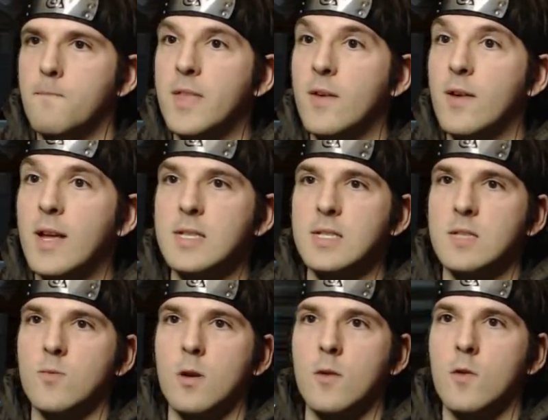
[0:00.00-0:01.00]
There is.
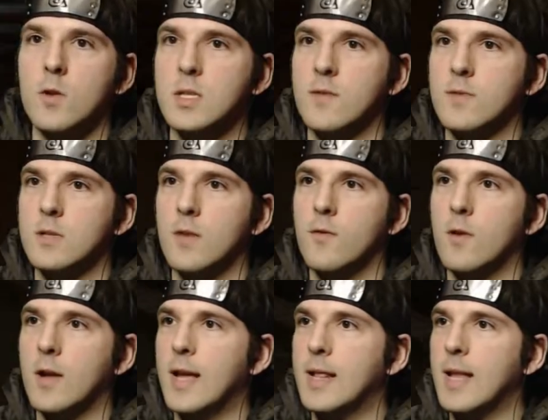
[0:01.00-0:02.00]
It's one across the other side of the
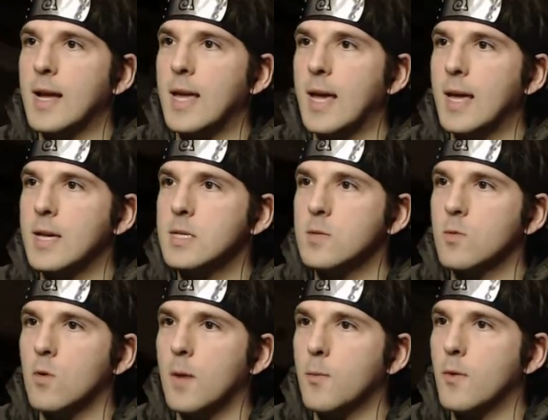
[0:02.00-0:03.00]
room. Okay, in that case,
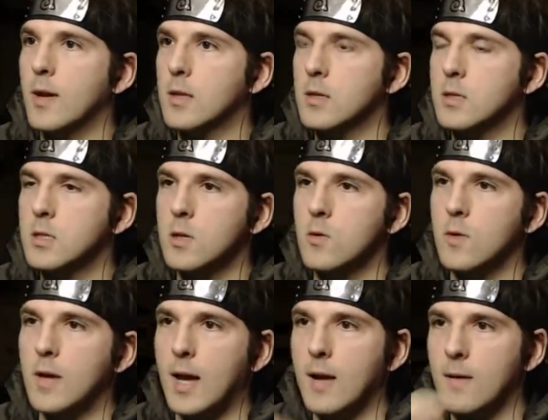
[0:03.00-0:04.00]
we'll upgrade the suit.
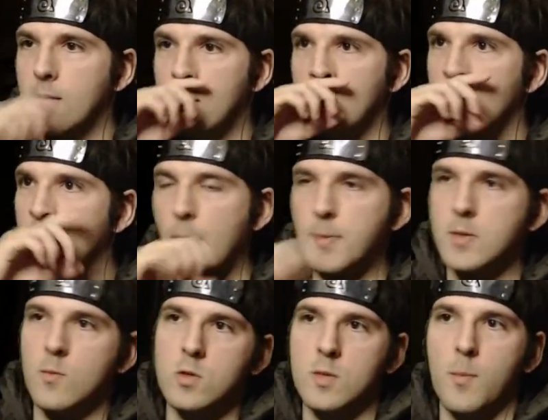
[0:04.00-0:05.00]
Grab
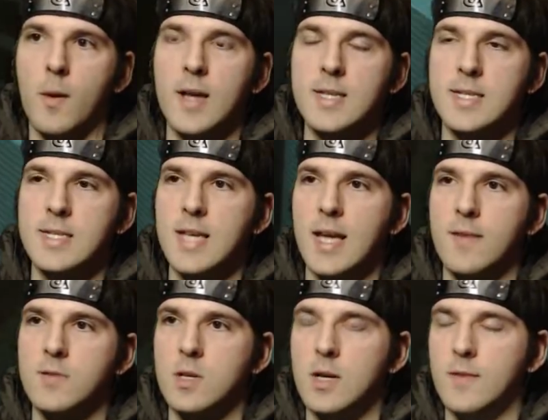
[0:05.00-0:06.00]
some more supplies and
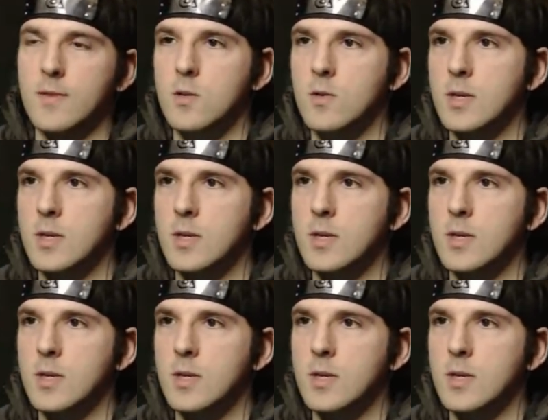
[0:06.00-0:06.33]
save so I don't have to do